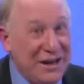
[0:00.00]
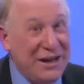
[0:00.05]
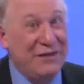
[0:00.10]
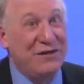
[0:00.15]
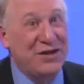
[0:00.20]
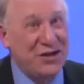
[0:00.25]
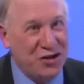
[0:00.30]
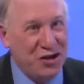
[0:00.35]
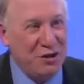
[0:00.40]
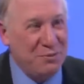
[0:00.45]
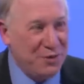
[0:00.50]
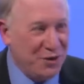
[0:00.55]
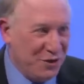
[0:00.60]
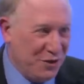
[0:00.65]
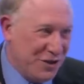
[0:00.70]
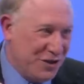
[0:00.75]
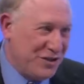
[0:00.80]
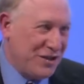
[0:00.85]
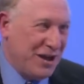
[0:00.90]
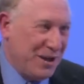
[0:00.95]
give a sermon on
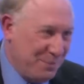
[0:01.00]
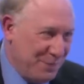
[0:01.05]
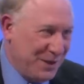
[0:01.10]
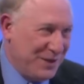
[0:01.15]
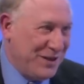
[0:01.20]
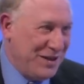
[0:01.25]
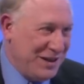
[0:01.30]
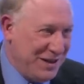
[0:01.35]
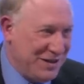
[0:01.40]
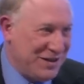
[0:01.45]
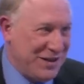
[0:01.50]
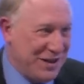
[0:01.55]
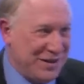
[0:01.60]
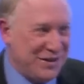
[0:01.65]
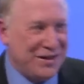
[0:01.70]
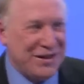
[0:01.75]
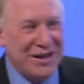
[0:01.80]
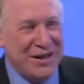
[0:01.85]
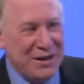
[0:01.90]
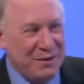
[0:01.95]
the topic that he
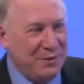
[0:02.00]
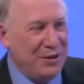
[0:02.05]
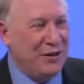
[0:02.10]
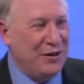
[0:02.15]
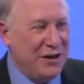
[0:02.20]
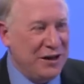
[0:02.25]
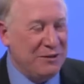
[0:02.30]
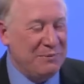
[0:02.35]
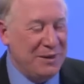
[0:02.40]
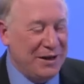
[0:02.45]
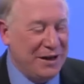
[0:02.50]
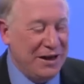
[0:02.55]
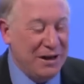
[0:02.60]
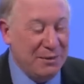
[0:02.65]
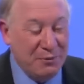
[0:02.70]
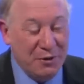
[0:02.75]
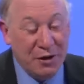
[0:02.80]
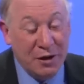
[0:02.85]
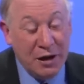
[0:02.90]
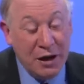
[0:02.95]
says we don't hear about
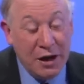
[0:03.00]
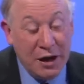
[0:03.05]
anymore.